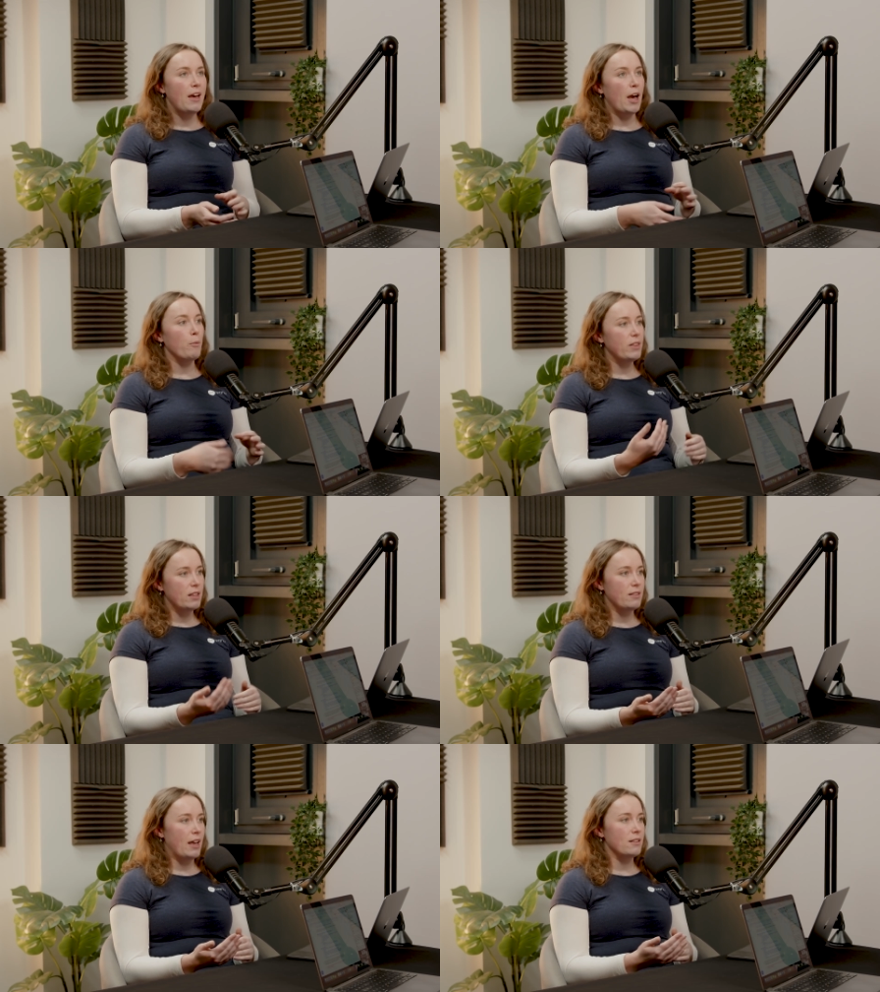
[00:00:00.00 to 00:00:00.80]
And
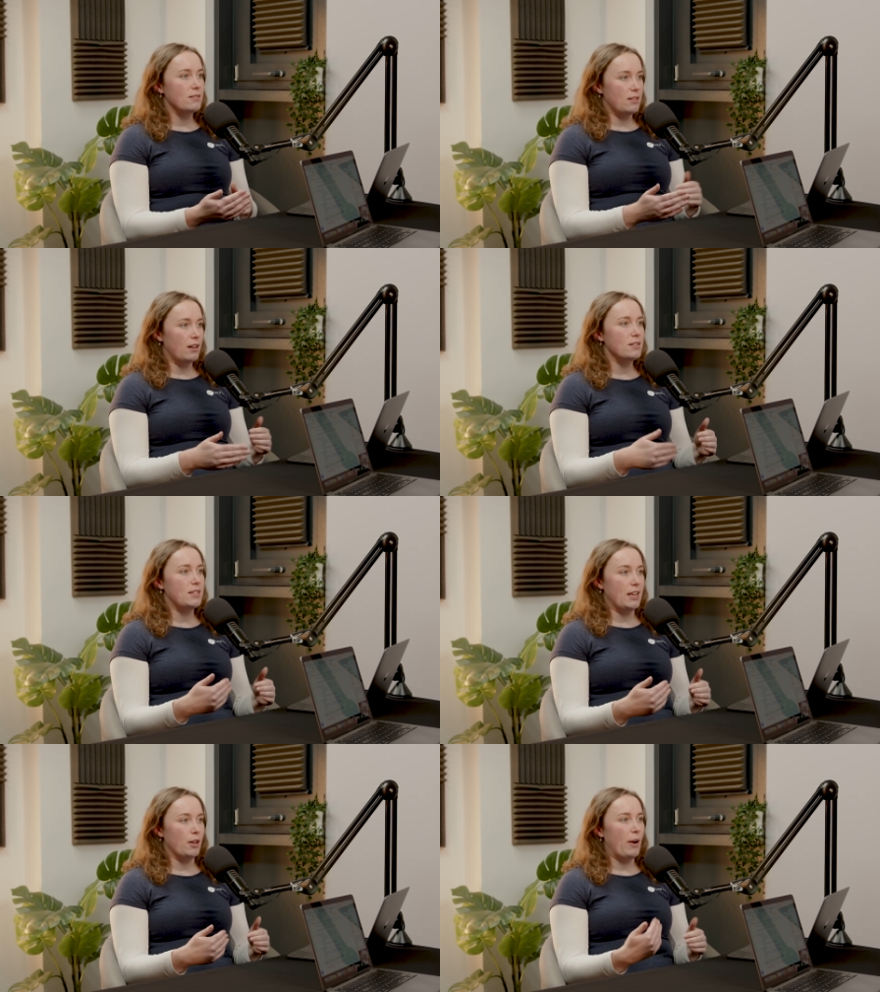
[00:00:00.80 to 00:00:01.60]
within that, start
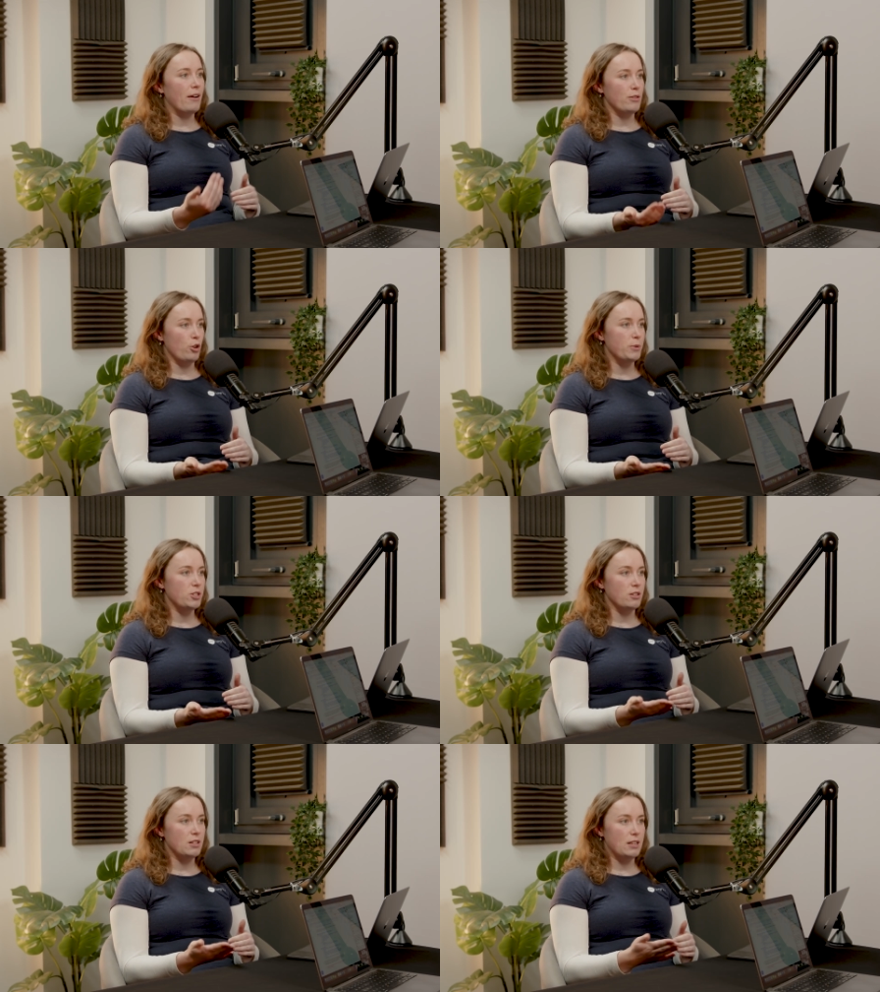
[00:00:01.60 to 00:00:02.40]
seeing where are the
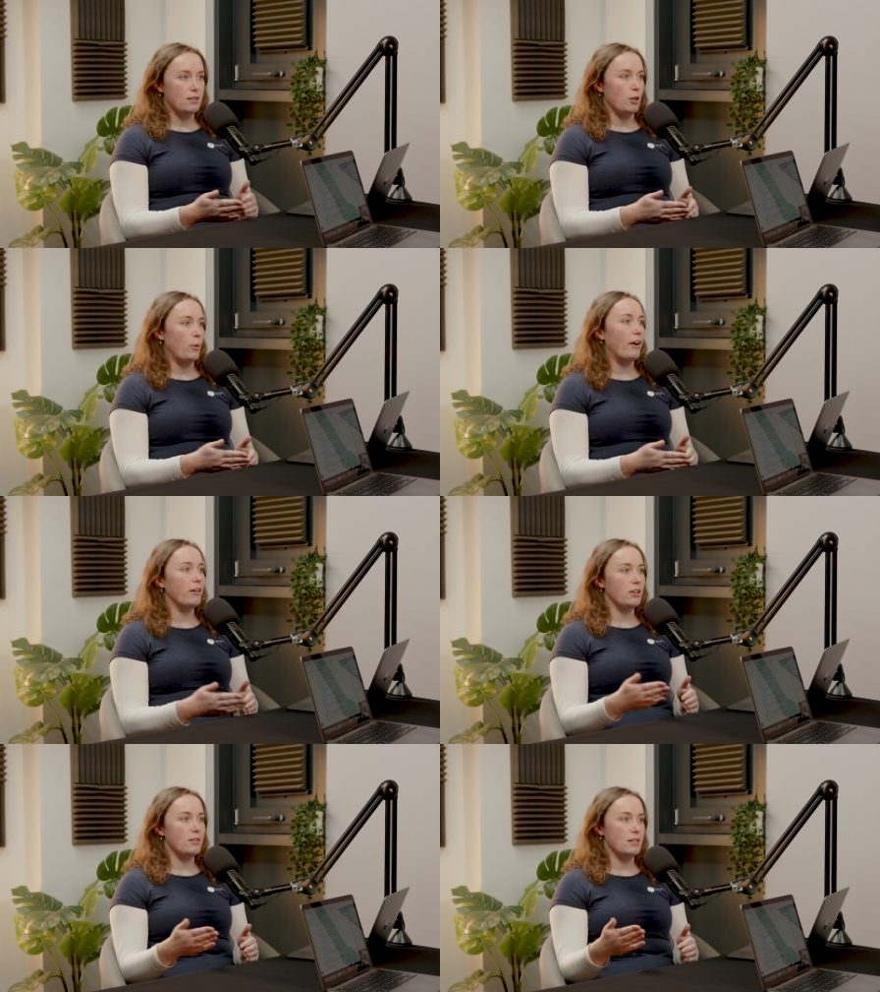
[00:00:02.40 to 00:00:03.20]
opportunities. So where are
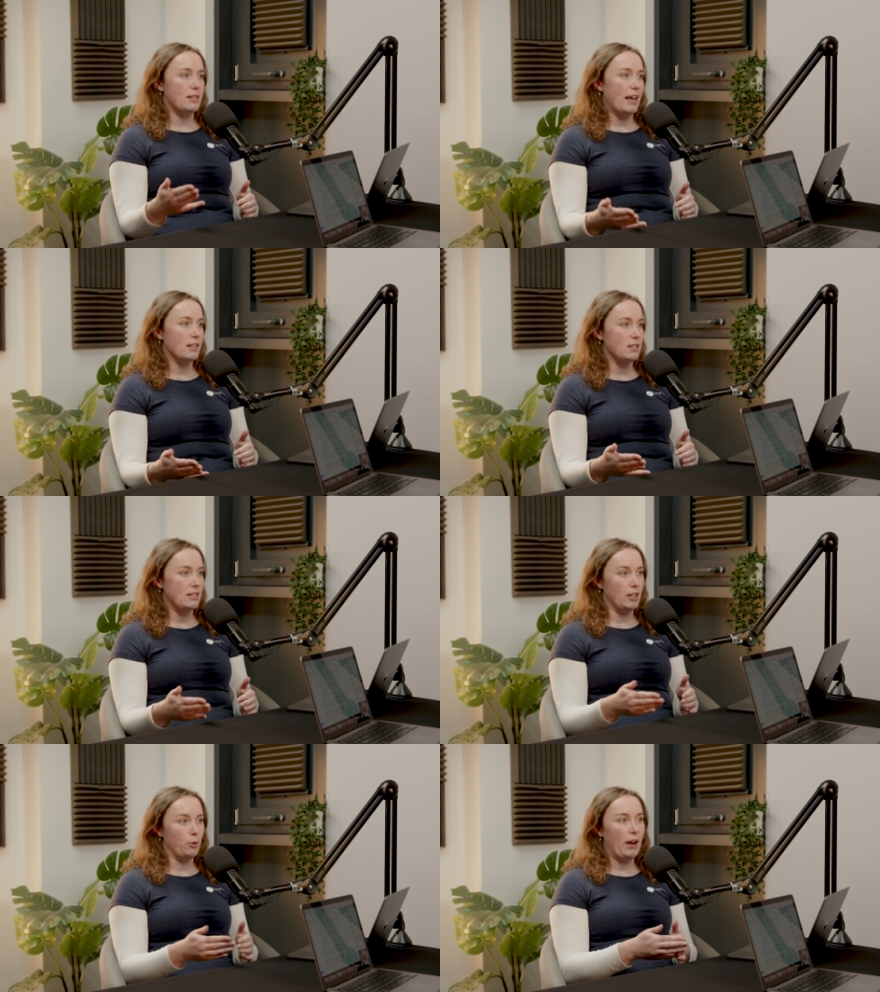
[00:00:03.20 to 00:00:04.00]
users
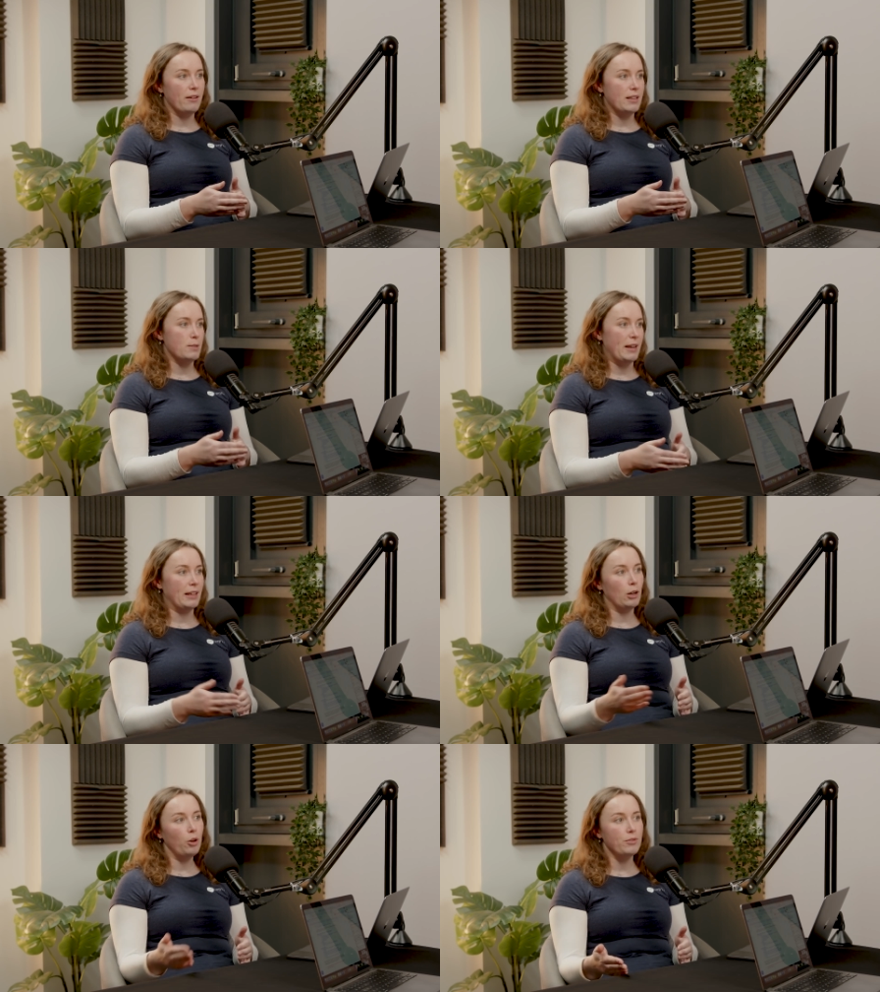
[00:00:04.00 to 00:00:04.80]
exiting? Where are they
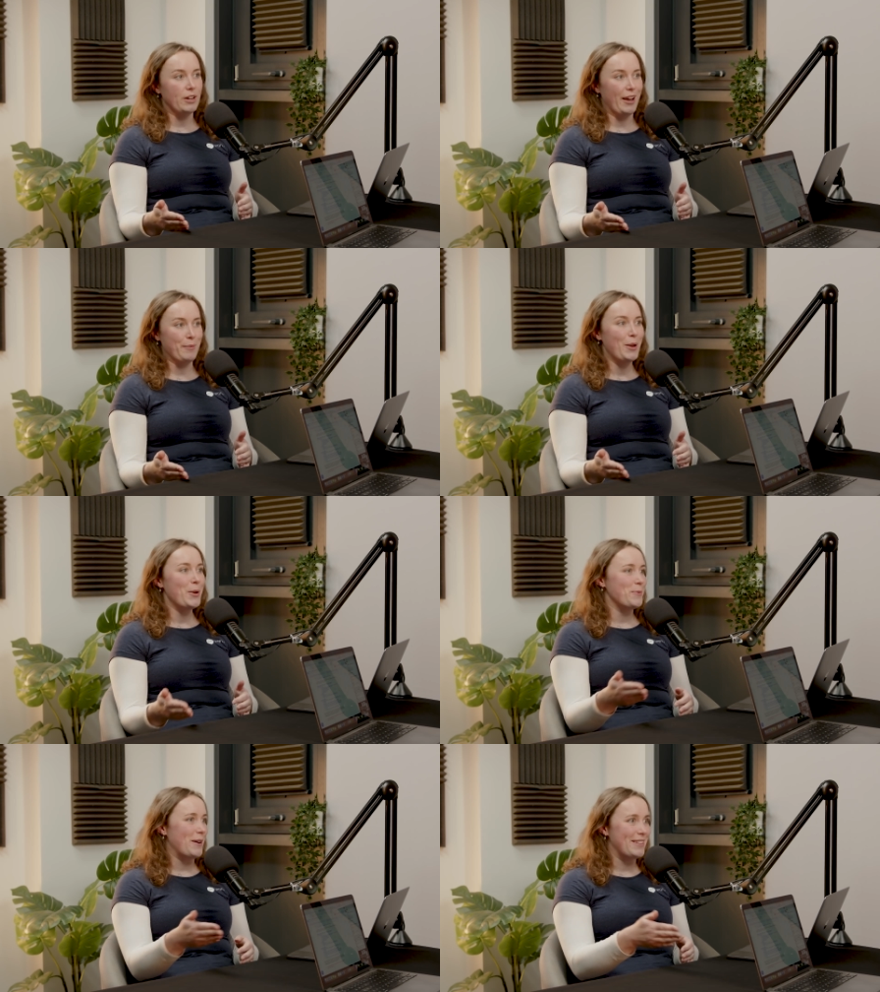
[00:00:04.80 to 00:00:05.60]
spending a lot of time?
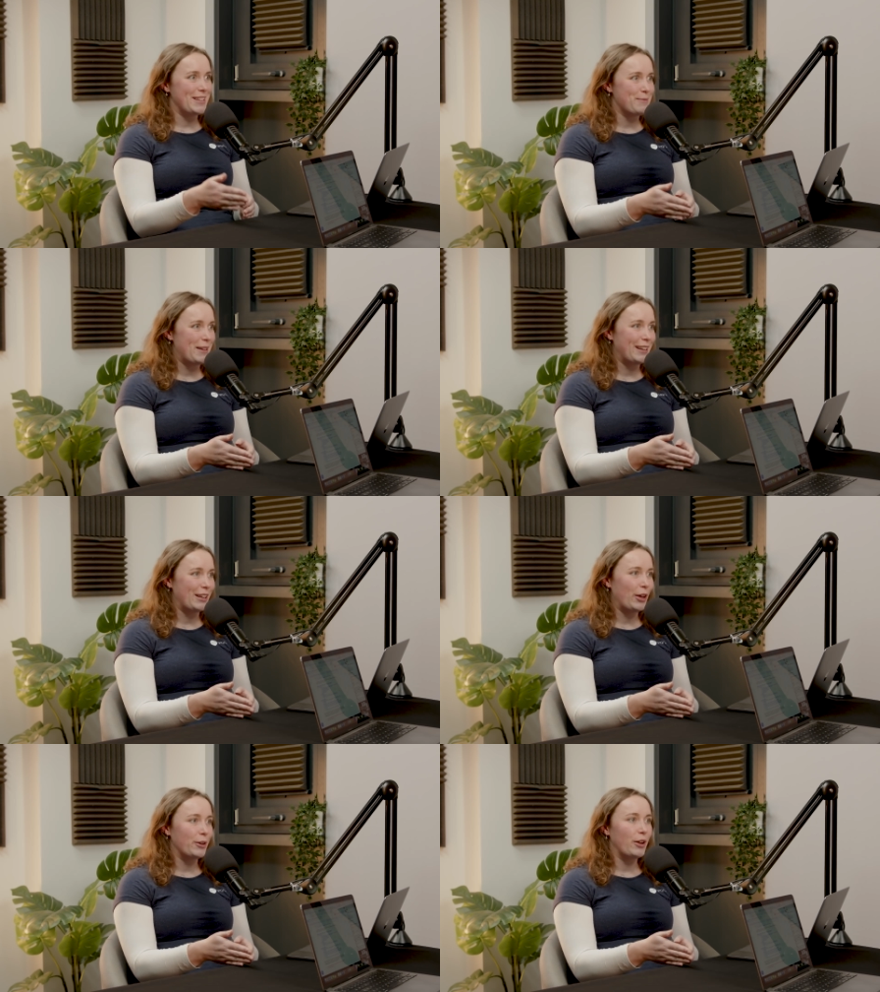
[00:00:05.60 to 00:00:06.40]
Where are they spending
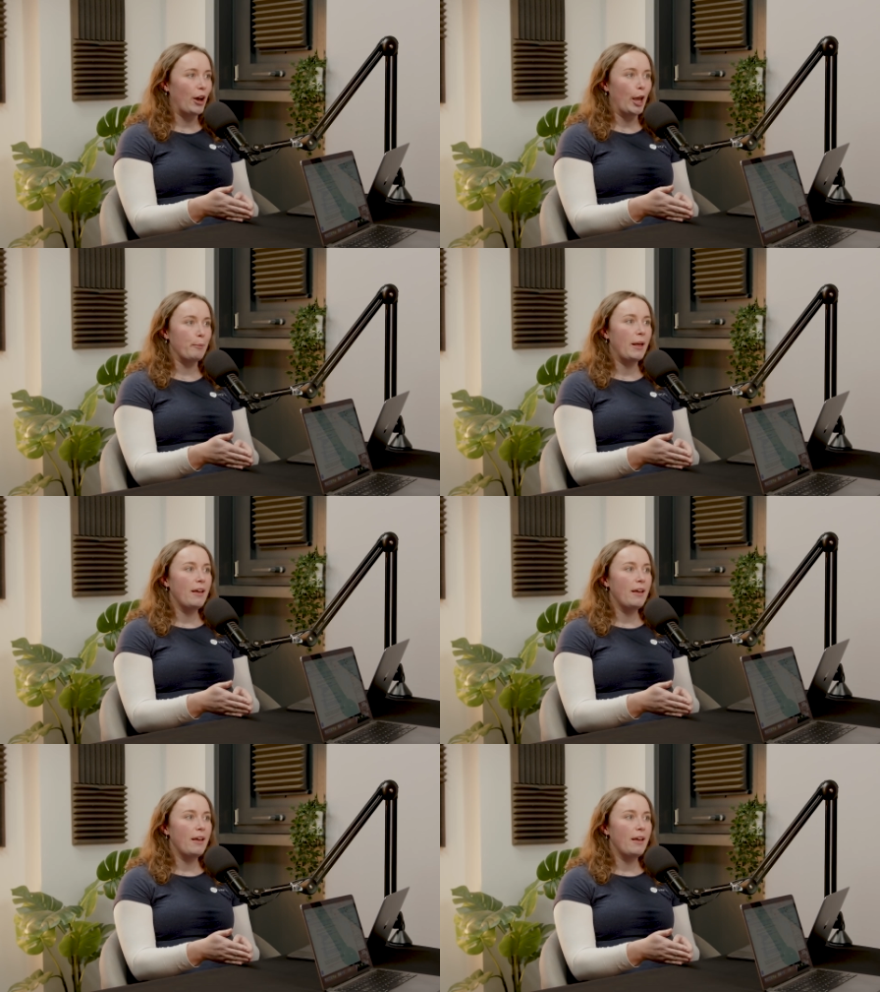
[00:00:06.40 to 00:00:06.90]
no time?